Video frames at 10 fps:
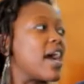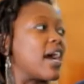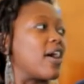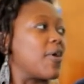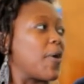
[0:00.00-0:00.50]

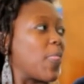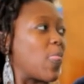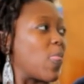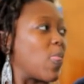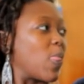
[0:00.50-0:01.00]

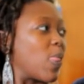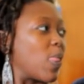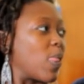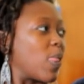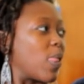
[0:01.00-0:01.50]

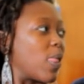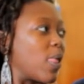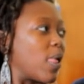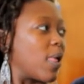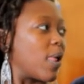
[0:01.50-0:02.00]

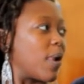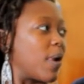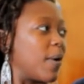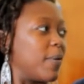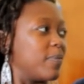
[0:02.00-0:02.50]

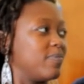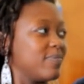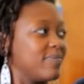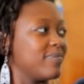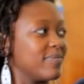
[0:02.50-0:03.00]

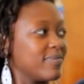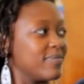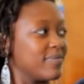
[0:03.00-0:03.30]
No words are spoken by the person on screen.